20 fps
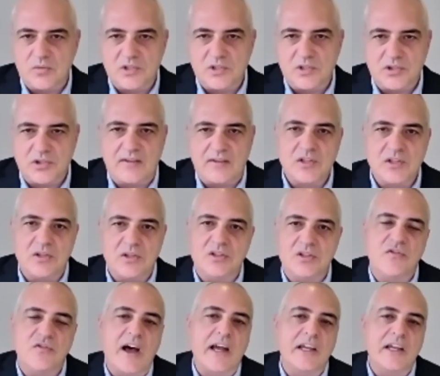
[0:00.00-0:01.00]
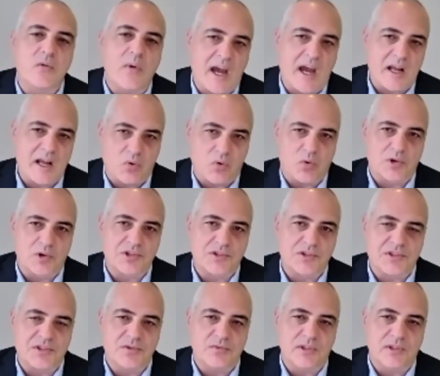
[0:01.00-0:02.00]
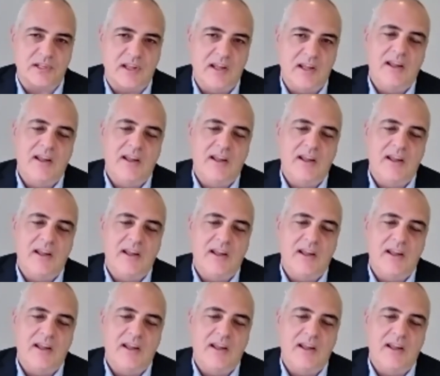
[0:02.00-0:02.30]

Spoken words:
what you have to do is value add portions to it.